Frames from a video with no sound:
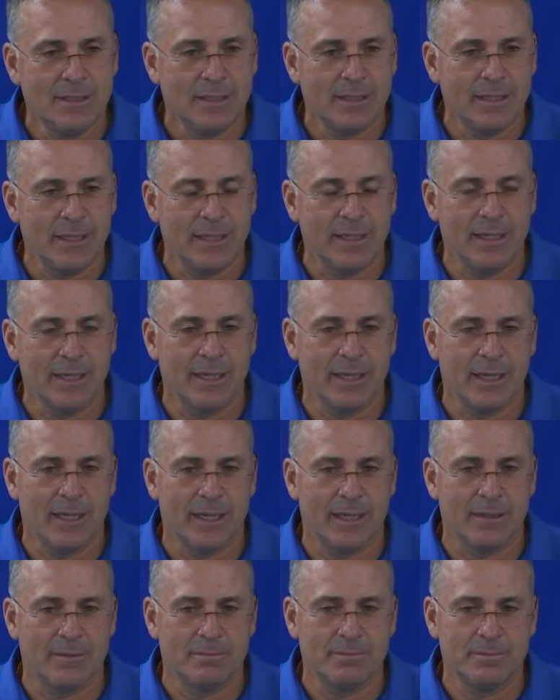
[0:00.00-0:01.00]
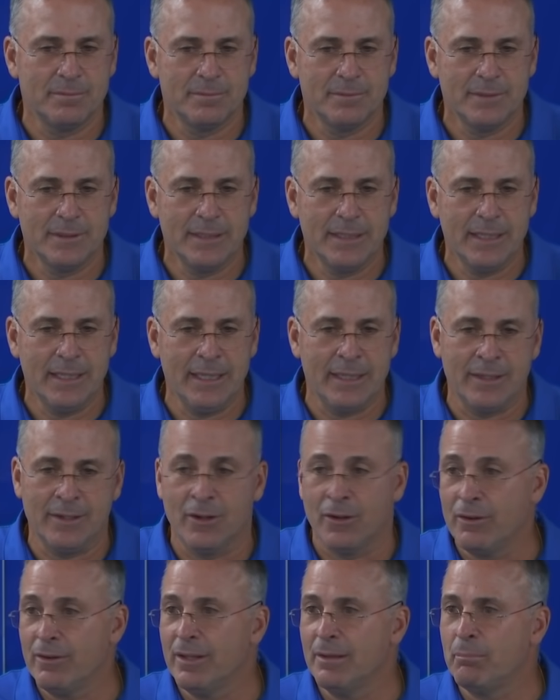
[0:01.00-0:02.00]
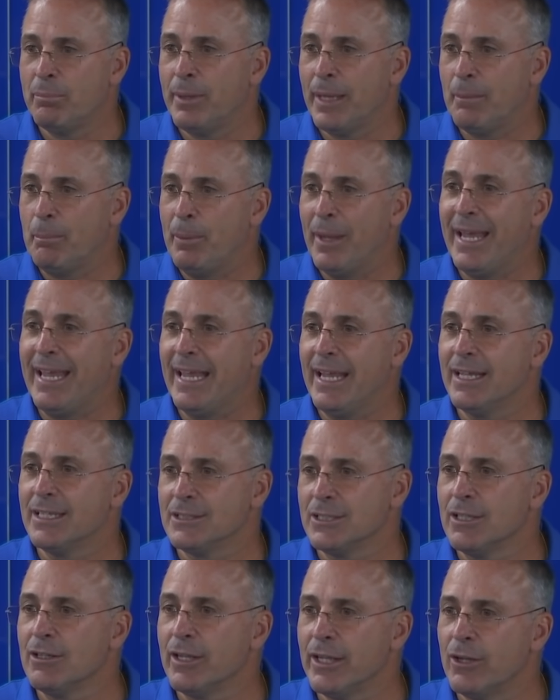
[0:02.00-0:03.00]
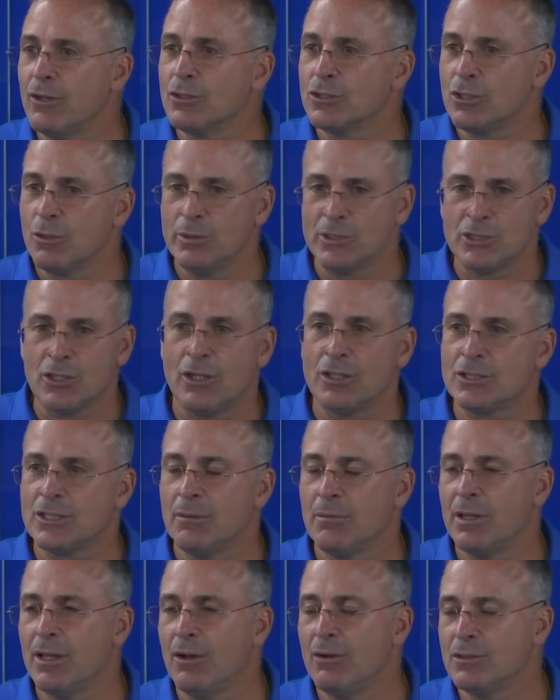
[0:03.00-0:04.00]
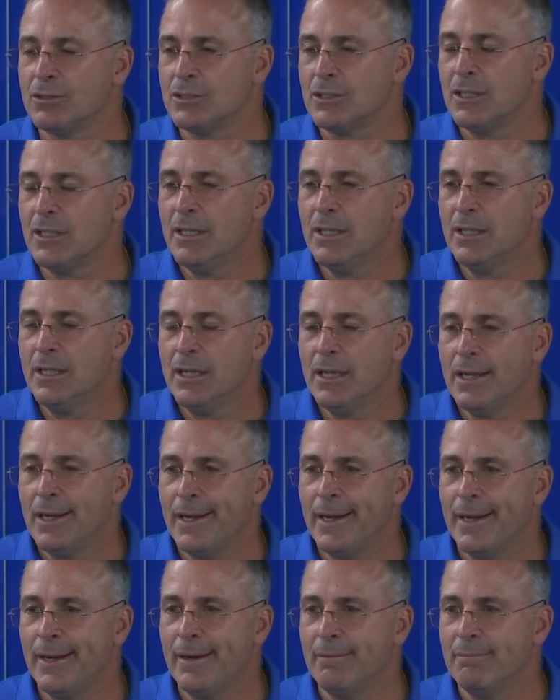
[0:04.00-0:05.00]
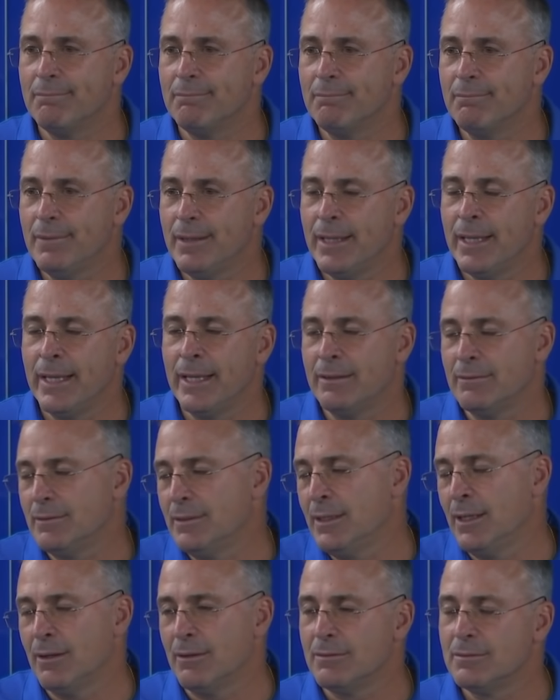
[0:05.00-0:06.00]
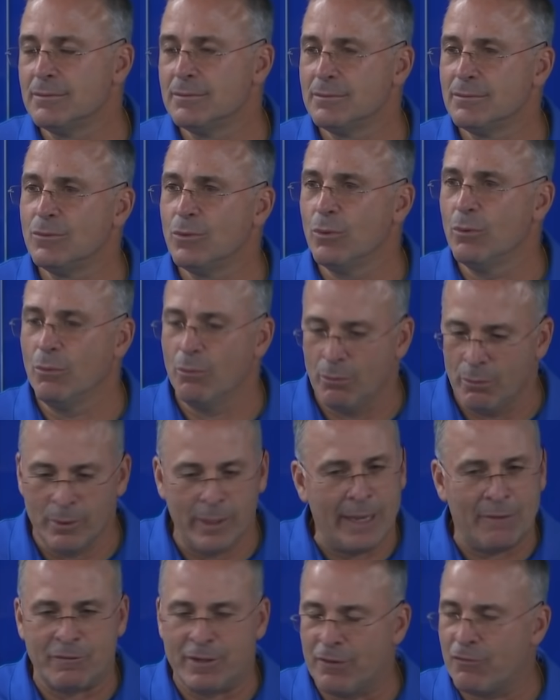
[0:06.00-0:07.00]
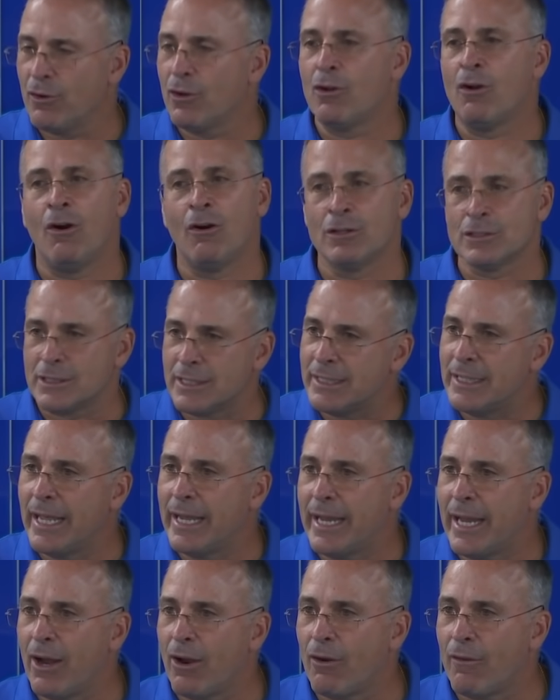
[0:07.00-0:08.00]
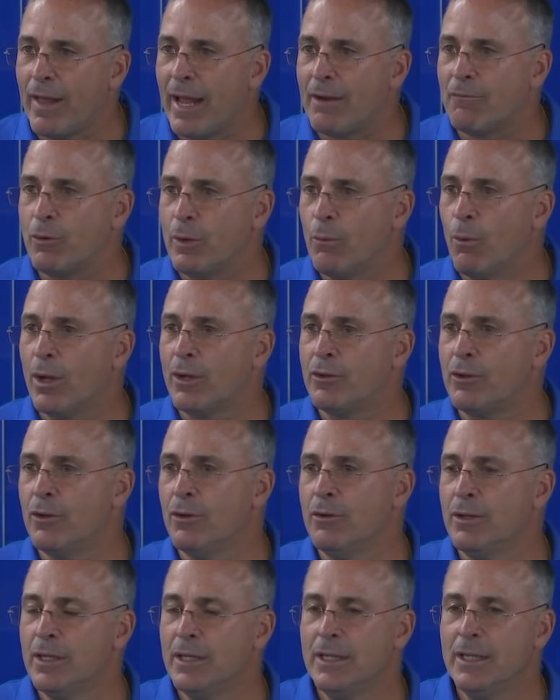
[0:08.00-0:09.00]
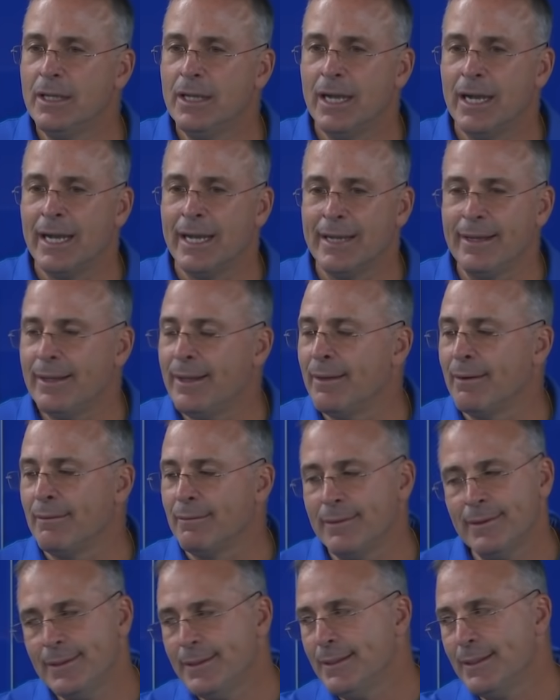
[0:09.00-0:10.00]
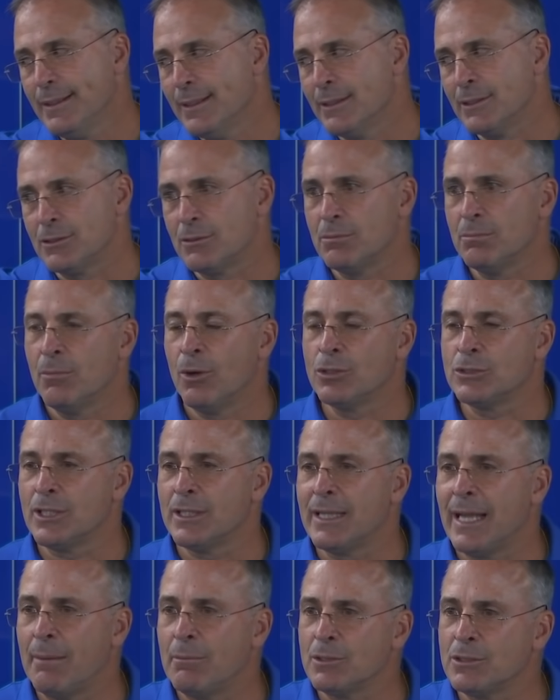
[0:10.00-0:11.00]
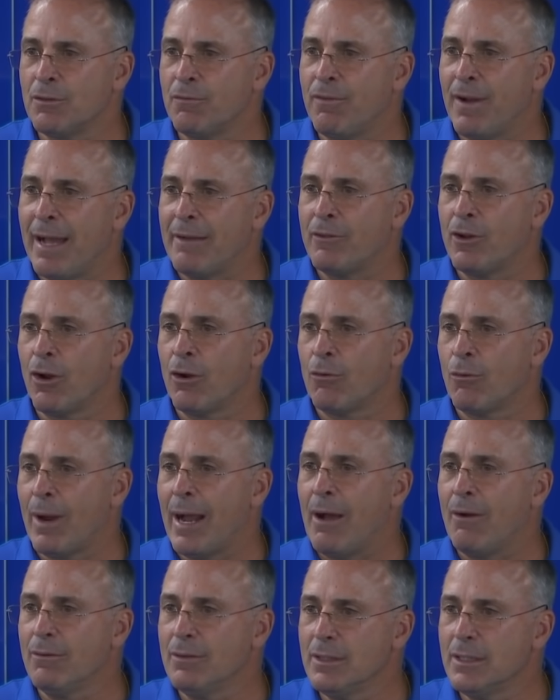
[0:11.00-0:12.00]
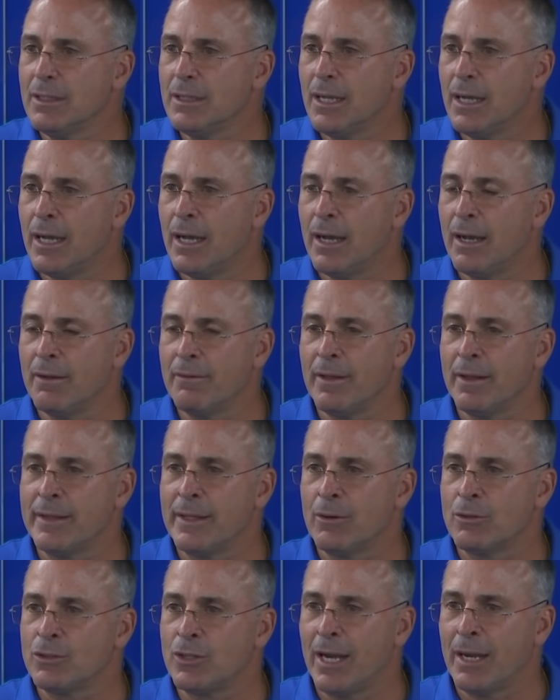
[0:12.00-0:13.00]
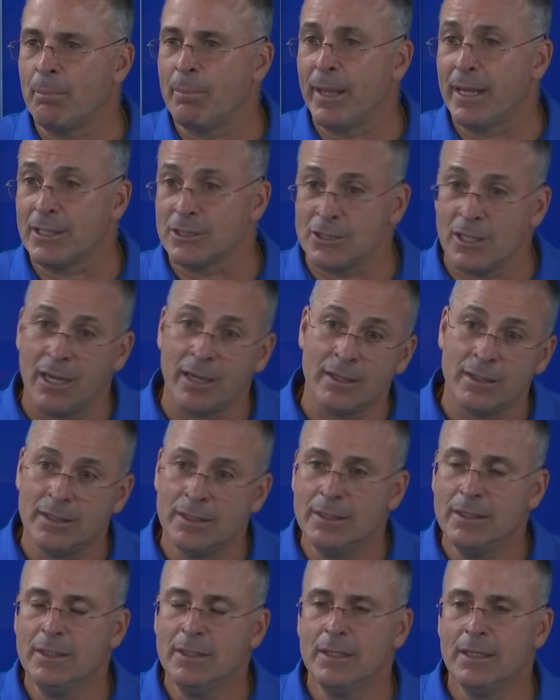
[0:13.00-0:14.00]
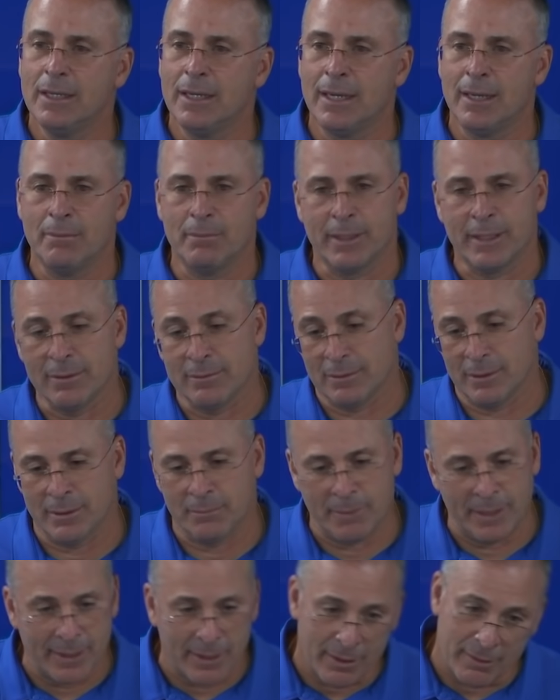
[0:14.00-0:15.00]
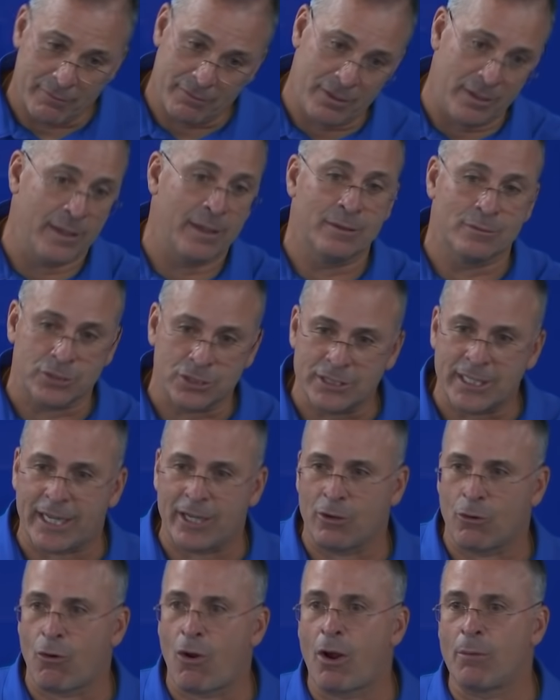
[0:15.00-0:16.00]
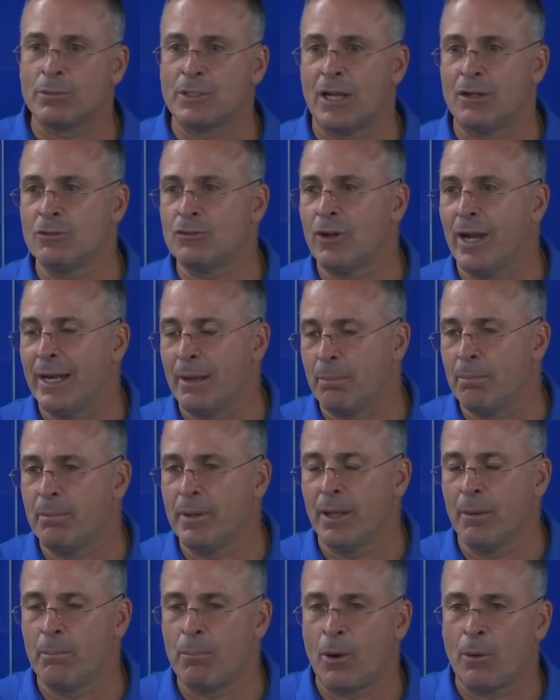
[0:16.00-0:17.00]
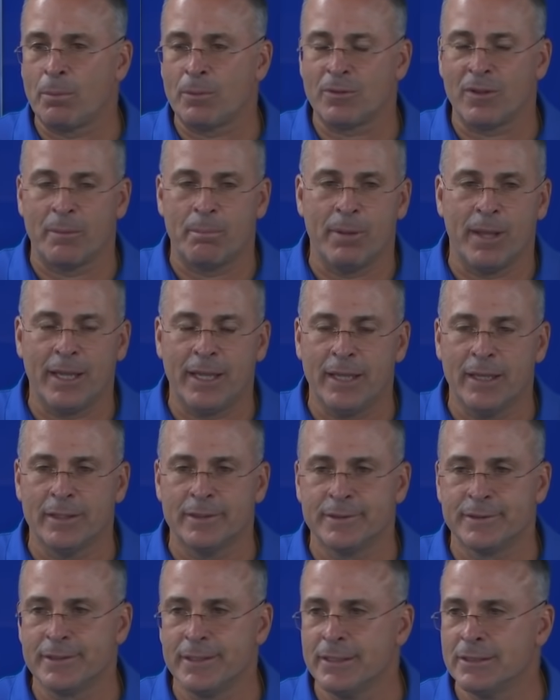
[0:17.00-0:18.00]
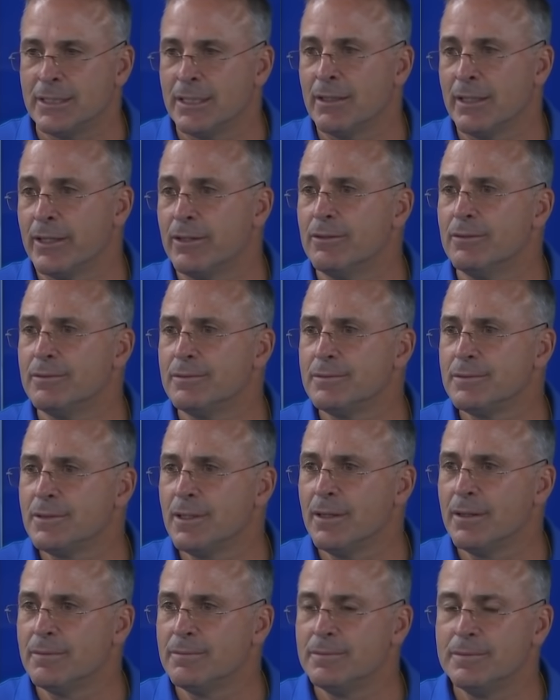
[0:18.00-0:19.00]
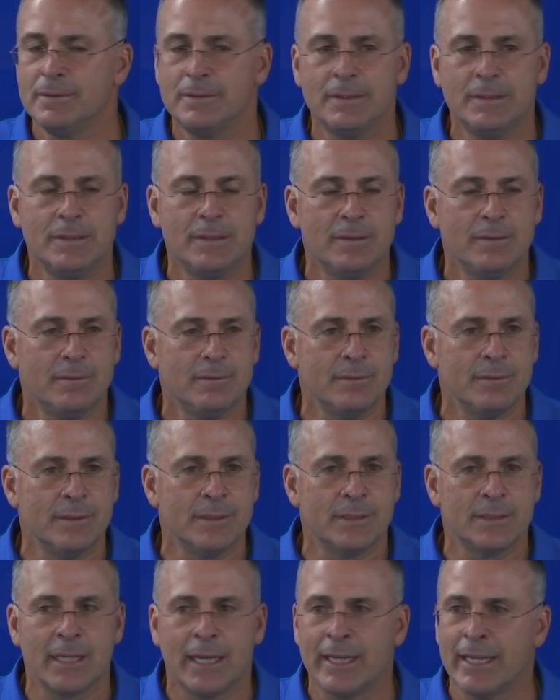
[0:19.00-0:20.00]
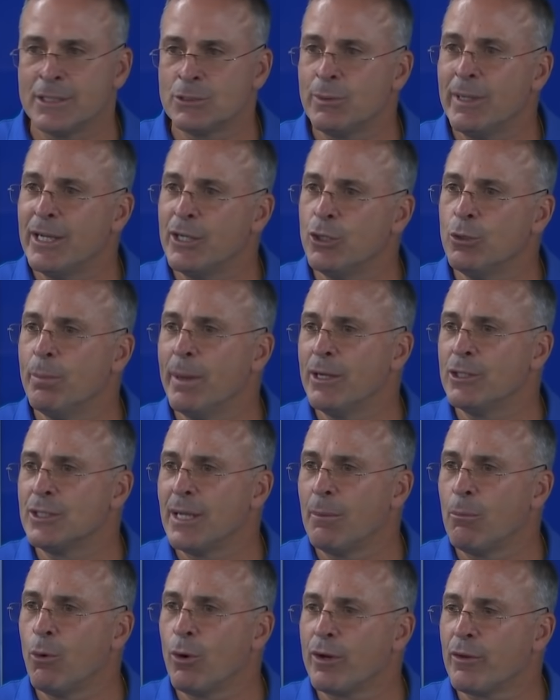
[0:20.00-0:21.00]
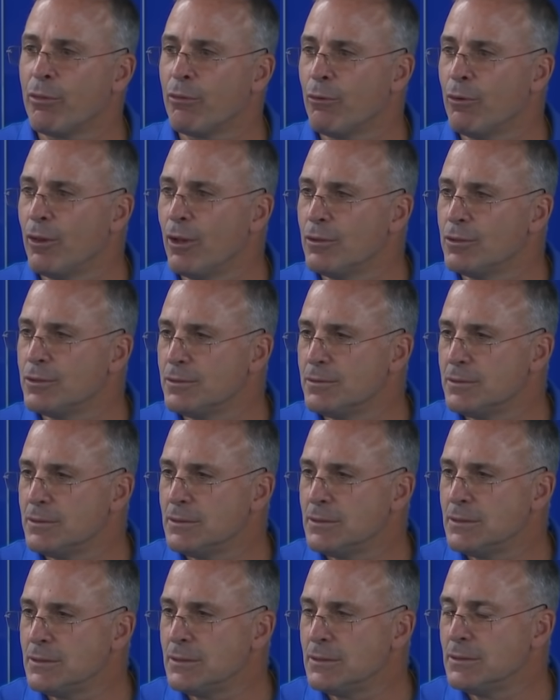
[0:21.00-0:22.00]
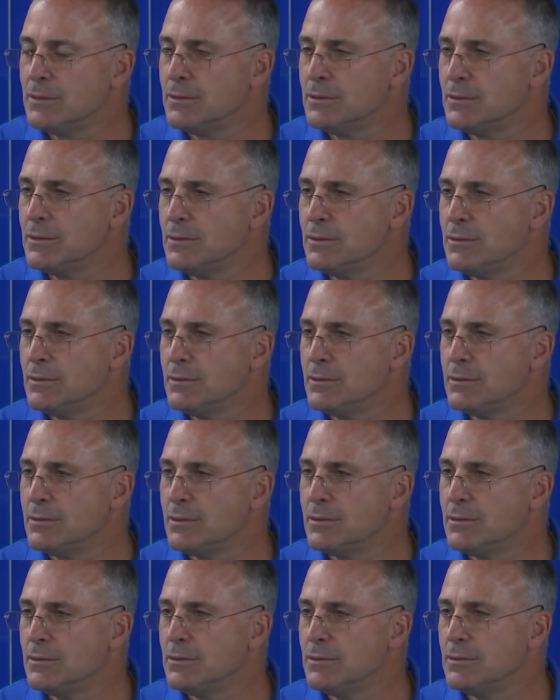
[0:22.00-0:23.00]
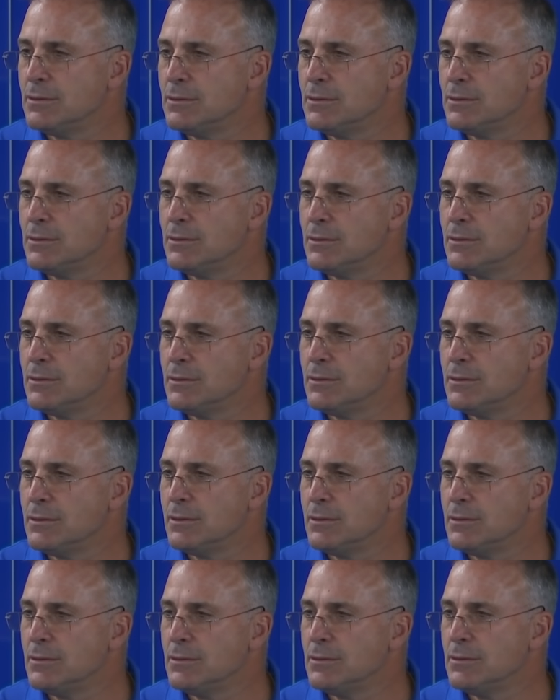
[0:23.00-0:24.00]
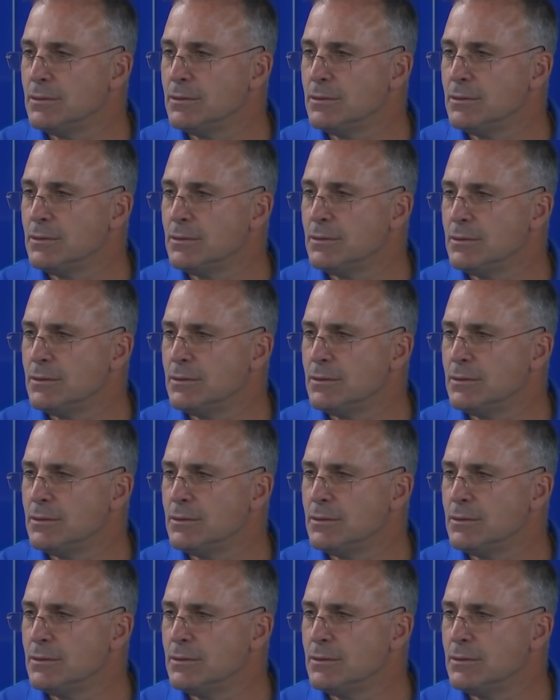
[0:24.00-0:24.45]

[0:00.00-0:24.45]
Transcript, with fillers: and, um, and you know, pick, picking is illegal. So we saw some of those, um, and you know, we have different calls to take care of that if we want to. Uh, you know, it's most of the time it was a five-yard route uh, that they were trying to pick us on. Uh, I mean, I mean, you know, sticking our arms out trying to you know purposely pick you is, is illegal. So we just, I guess, we got to do a better job working through those. Do you think your guys, your kick or return